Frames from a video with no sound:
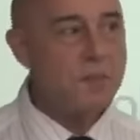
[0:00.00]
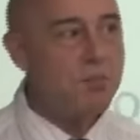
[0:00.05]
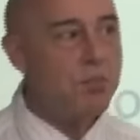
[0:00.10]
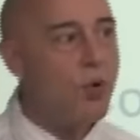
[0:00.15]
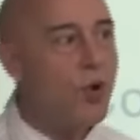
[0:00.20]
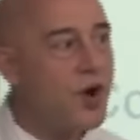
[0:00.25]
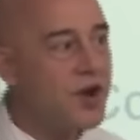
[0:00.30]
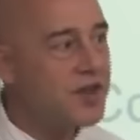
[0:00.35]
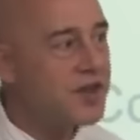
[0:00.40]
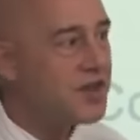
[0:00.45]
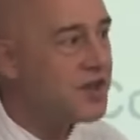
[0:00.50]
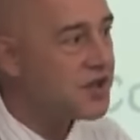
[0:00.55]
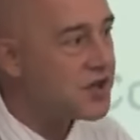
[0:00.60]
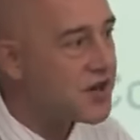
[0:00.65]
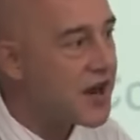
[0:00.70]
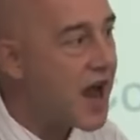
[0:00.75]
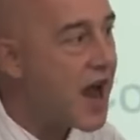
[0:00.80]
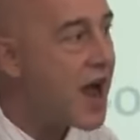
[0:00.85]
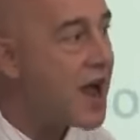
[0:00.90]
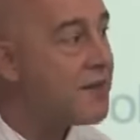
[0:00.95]
point in
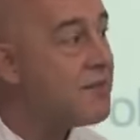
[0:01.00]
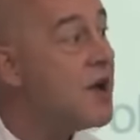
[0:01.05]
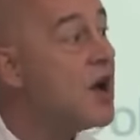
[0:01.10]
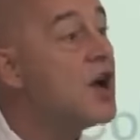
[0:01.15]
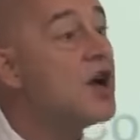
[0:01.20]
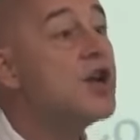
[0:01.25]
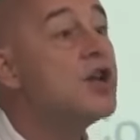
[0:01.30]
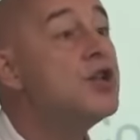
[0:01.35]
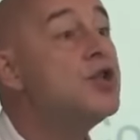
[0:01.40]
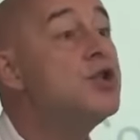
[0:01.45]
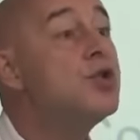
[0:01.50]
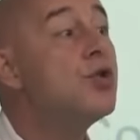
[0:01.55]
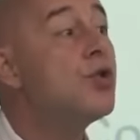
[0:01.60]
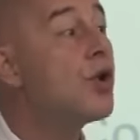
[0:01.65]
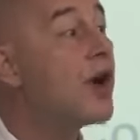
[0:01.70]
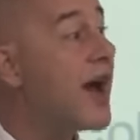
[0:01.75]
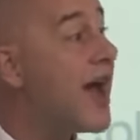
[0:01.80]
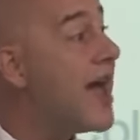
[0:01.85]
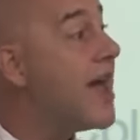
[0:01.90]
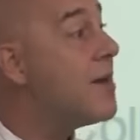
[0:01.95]
time you
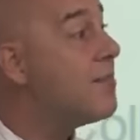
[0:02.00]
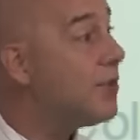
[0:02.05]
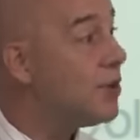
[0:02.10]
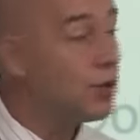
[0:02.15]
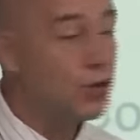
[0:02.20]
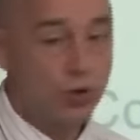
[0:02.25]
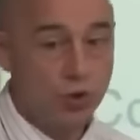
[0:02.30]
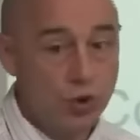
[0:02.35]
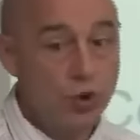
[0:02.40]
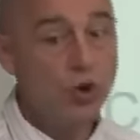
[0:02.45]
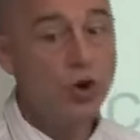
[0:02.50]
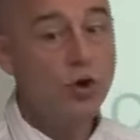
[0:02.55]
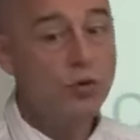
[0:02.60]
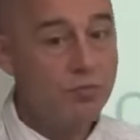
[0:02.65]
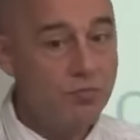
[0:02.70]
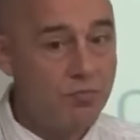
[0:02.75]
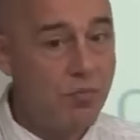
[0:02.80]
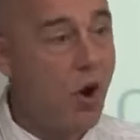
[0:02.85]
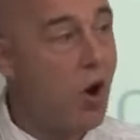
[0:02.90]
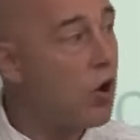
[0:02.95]
are able to
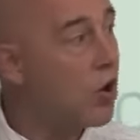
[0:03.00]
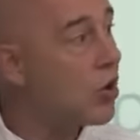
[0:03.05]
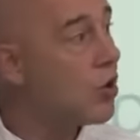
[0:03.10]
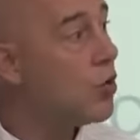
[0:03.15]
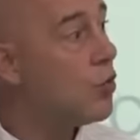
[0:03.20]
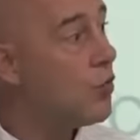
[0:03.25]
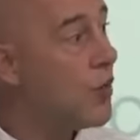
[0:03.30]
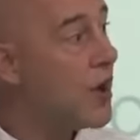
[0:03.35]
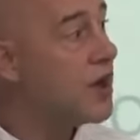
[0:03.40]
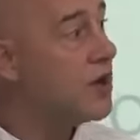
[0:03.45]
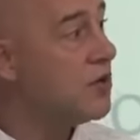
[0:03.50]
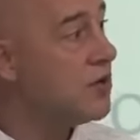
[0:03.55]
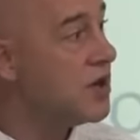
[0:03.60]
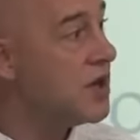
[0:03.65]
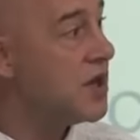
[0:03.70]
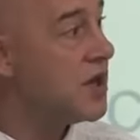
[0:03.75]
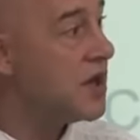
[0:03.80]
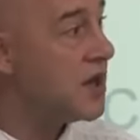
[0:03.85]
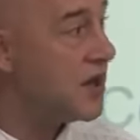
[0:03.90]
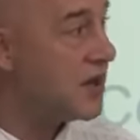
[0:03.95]
borrow when you
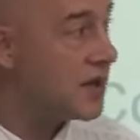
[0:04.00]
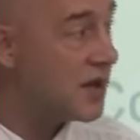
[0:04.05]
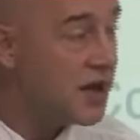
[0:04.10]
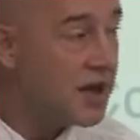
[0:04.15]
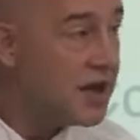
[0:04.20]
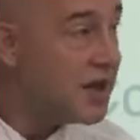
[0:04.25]
need.